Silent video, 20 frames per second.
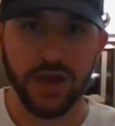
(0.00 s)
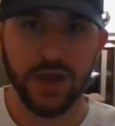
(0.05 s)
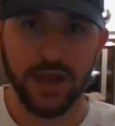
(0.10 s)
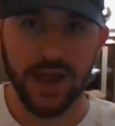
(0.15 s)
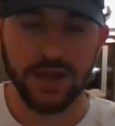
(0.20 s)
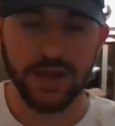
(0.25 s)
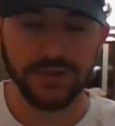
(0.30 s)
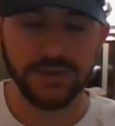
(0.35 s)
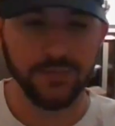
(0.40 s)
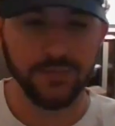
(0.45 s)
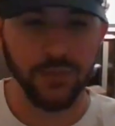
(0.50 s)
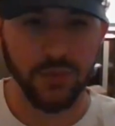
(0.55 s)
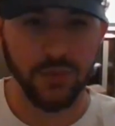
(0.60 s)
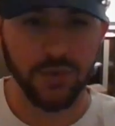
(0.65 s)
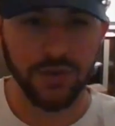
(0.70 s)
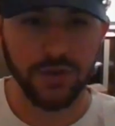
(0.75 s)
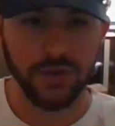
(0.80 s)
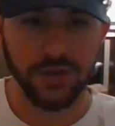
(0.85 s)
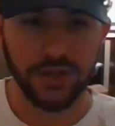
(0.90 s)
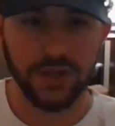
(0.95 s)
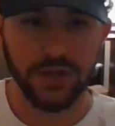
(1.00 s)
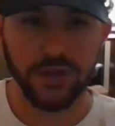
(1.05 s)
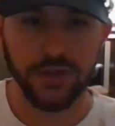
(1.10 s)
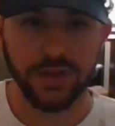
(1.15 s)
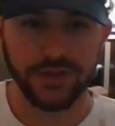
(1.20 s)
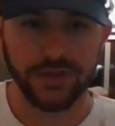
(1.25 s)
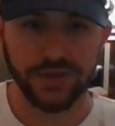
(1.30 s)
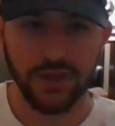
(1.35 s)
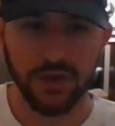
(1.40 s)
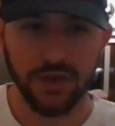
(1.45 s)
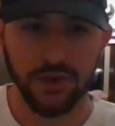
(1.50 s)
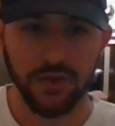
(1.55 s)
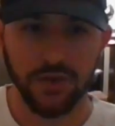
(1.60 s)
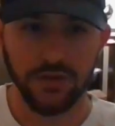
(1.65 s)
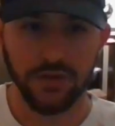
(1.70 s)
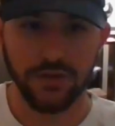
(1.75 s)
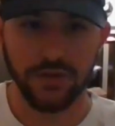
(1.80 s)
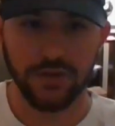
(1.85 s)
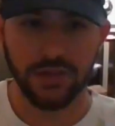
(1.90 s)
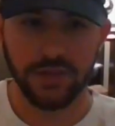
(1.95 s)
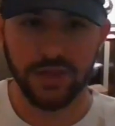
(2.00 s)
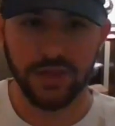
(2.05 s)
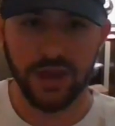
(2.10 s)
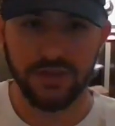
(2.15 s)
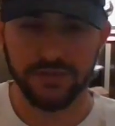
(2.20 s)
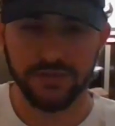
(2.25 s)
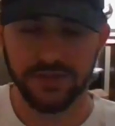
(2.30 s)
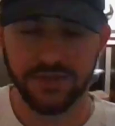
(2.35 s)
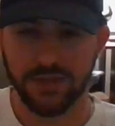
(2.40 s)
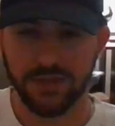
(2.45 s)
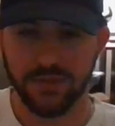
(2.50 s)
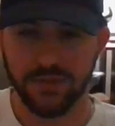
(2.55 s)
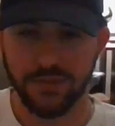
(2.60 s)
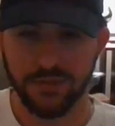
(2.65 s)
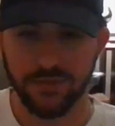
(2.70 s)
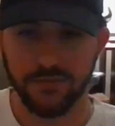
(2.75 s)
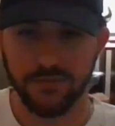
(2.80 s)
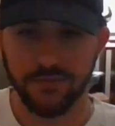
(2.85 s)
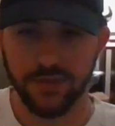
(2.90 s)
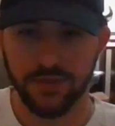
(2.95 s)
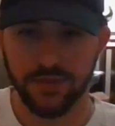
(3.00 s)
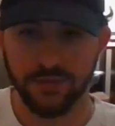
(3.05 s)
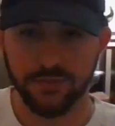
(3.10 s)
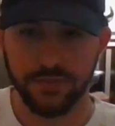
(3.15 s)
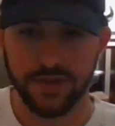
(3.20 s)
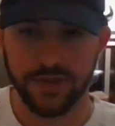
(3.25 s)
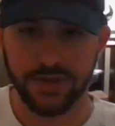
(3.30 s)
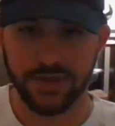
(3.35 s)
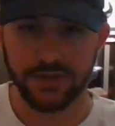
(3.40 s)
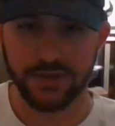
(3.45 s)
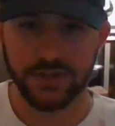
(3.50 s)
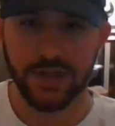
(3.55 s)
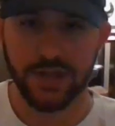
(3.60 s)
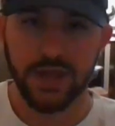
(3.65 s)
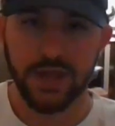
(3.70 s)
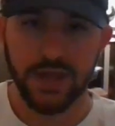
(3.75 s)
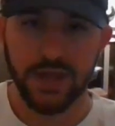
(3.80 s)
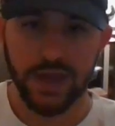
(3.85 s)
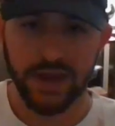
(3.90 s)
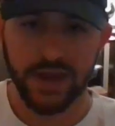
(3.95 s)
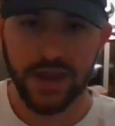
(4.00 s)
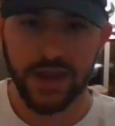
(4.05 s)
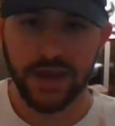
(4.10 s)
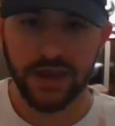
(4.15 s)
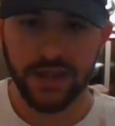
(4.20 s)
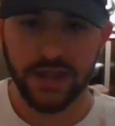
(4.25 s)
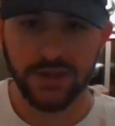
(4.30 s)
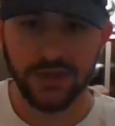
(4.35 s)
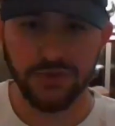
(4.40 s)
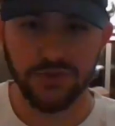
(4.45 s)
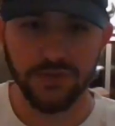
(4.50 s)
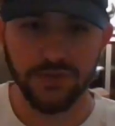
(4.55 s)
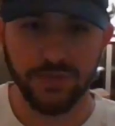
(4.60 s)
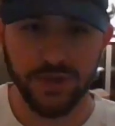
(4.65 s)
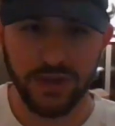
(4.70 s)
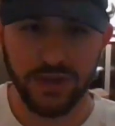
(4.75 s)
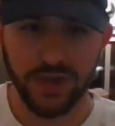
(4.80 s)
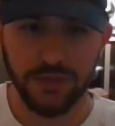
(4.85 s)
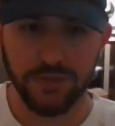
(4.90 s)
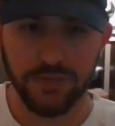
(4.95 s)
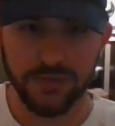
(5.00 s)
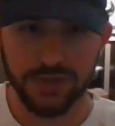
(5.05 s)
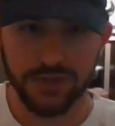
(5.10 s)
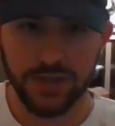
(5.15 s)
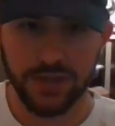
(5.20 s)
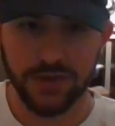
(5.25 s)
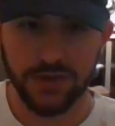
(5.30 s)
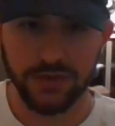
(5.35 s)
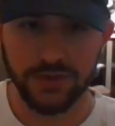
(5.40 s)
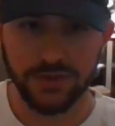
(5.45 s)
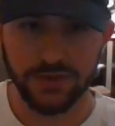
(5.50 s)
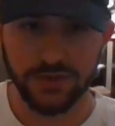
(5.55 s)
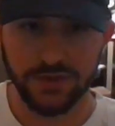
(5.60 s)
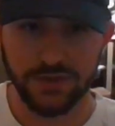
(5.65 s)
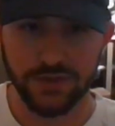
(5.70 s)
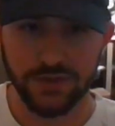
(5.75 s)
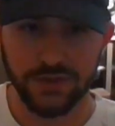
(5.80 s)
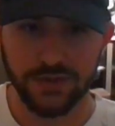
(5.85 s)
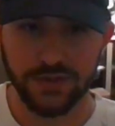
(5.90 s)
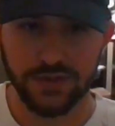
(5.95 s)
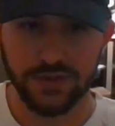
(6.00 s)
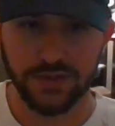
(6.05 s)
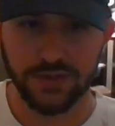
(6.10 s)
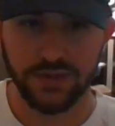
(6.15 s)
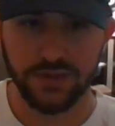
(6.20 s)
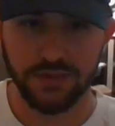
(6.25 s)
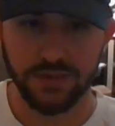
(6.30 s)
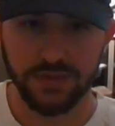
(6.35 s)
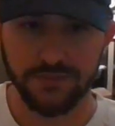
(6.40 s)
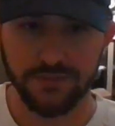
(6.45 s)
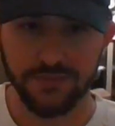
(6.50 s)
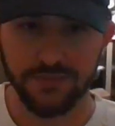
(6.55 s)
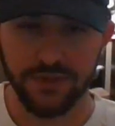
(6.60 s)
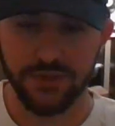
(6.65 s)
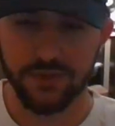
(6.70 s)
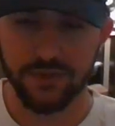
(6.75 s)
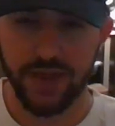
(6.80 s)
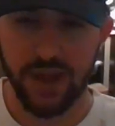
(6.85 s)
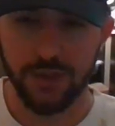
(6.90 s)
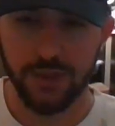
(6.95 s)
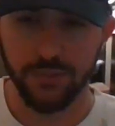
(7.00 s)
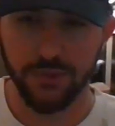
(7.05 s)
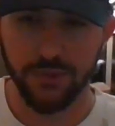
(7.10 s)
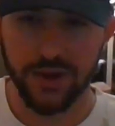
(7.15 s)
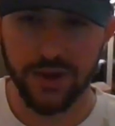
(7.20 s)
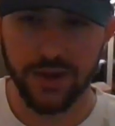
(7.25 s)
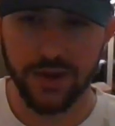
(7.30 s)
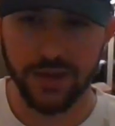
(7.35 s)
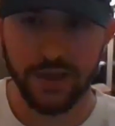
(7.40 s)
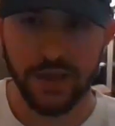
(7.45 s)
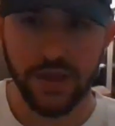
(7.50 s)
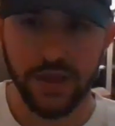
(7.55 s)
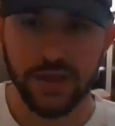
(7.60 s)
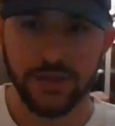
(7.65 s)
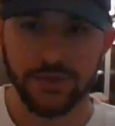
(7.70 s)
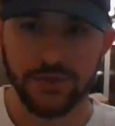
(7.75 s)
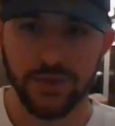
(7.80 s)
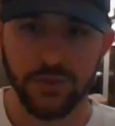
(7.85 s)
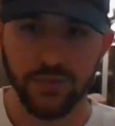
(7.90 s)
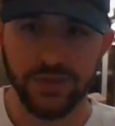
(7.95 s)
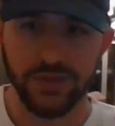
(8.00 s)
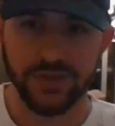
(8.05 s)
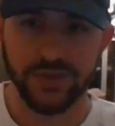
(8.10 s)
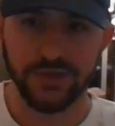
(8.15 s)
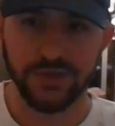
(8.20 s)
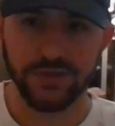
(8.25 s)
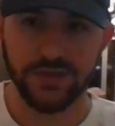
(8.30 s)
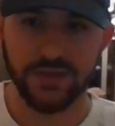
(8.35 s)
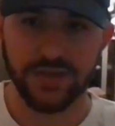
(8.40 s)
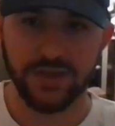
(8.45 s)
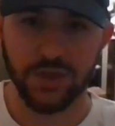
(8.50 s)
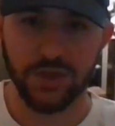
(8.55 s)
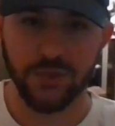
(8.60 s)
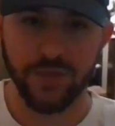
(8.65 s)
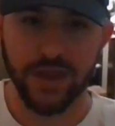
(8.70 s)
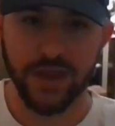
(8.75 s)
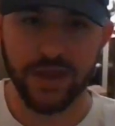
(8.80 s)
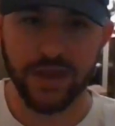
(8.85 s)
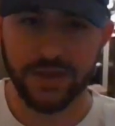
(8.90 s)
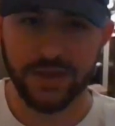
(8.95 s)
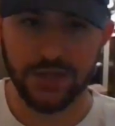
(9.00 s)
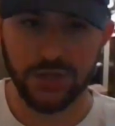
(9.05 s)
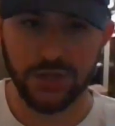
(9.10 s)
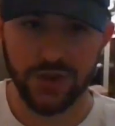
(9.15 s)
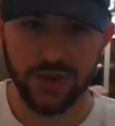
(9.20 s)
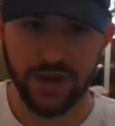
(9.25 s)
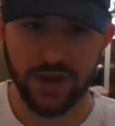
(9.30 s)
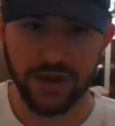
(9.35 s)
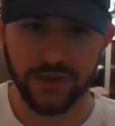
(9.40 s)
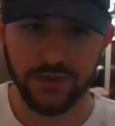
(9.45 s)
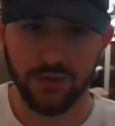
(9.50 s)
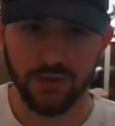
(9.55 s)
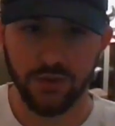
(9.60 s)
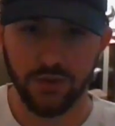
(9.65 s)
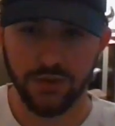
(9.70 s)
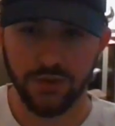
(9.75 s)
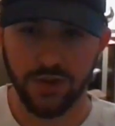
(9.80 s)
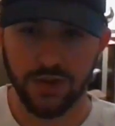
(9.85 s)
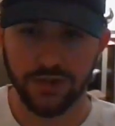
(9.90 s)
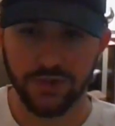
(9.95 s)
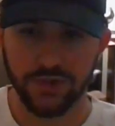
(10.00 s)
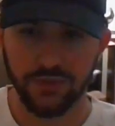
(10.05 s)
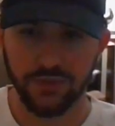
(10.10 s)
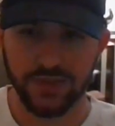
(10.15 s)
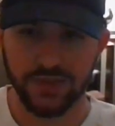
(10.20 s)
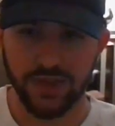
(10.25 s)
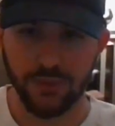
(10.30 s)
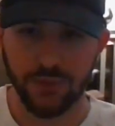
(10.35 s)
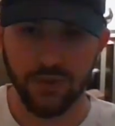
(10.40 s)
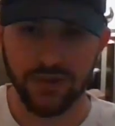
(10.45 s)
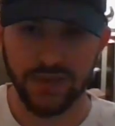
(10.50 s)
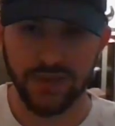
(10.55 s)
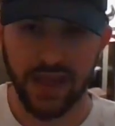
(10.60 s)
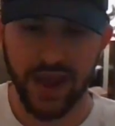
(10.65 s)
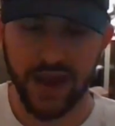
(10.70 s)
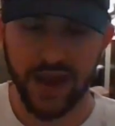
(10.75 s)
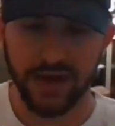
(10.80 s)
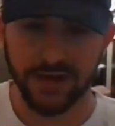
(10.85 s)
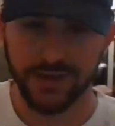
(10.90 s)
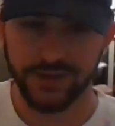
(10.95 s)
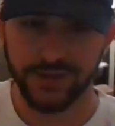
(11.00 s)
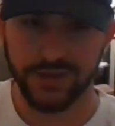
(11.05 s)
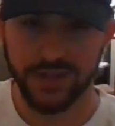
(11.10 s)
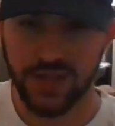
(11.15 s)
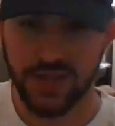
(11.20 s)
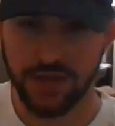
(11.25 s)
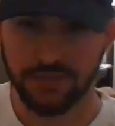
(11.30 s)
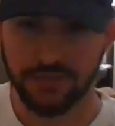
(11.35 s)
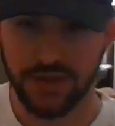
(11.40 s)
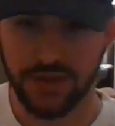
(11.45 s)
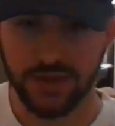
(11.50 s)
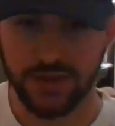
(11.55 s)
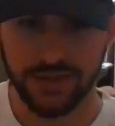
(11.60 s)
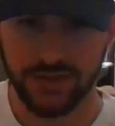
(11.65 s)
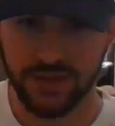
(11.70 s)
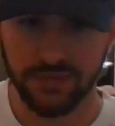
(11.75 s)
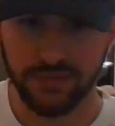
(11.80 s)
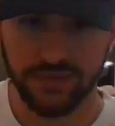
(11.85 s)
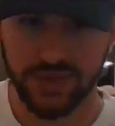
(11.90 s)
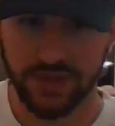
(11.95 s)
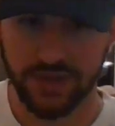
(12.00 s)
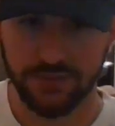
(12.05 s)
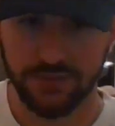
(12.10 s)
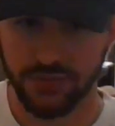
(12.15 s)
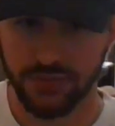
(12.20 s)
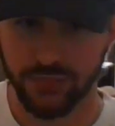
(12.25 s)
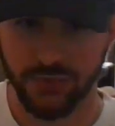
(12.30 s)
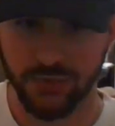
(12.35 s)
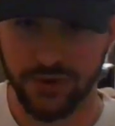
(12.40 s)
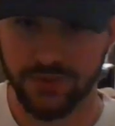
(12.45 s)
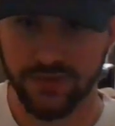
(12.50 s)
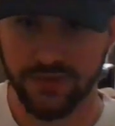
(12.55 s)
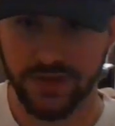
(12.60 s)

not as important, as they are in, I would say, the third film, because again, it's only been a couple of years since the simian flu outbreak, so we still see that humanity is trying to hold on to what they once had, because to them it seems like it was pretty